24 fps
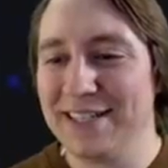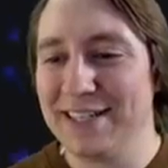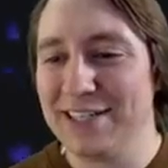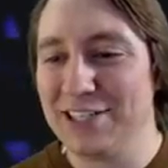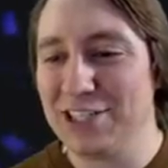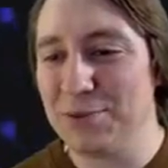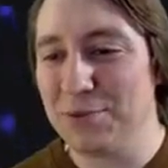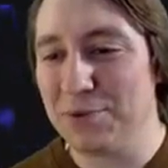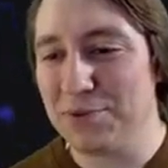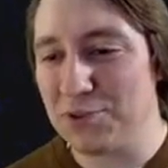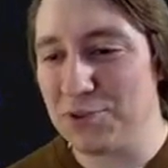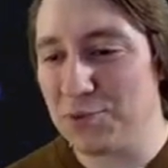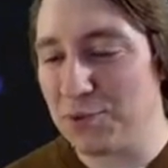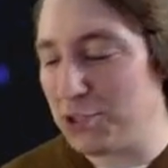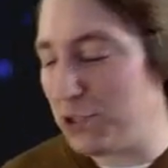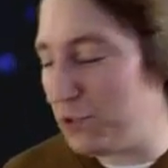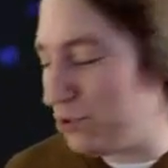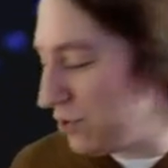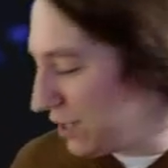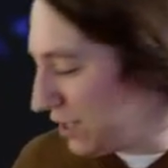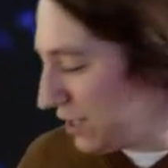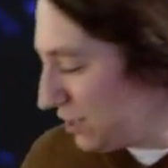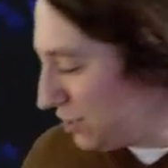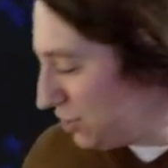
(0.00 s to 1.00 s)
Jimbo says, what you
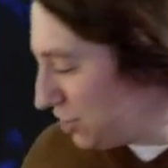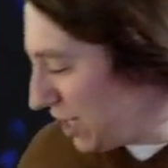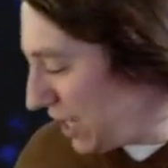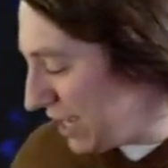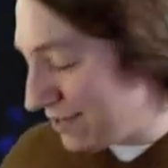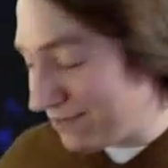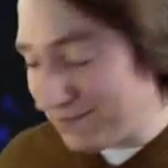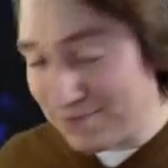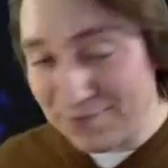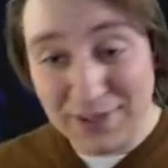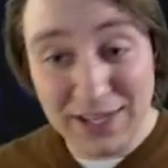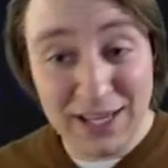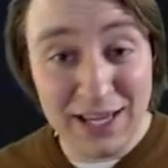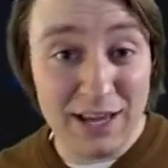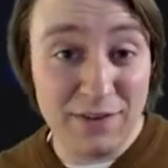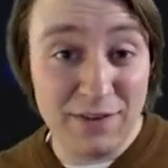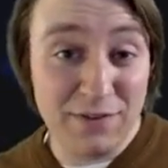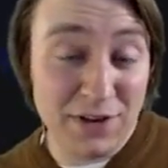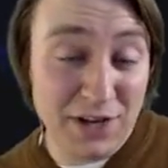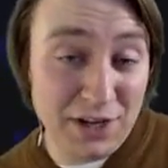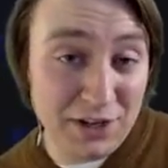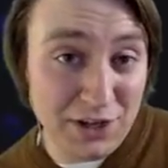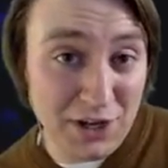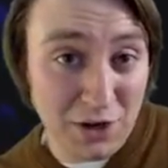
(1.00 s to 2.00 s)
drinking, Jay? If
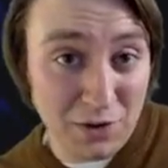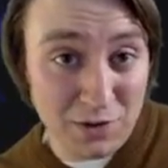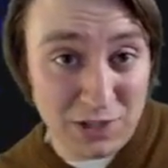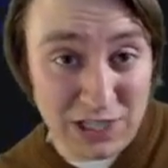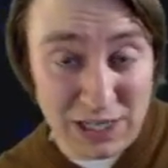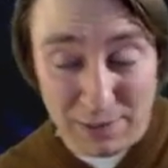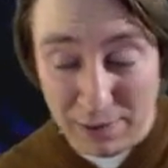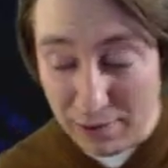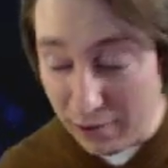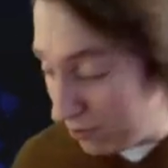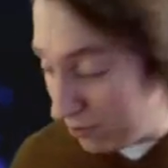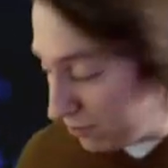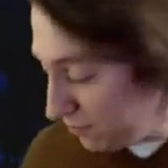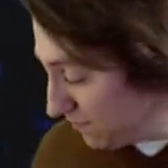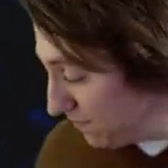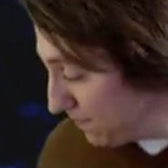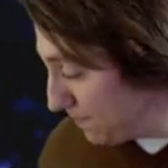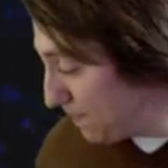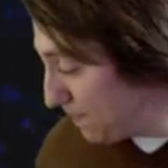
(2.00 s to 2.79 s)
you didn't know, J-Bobo,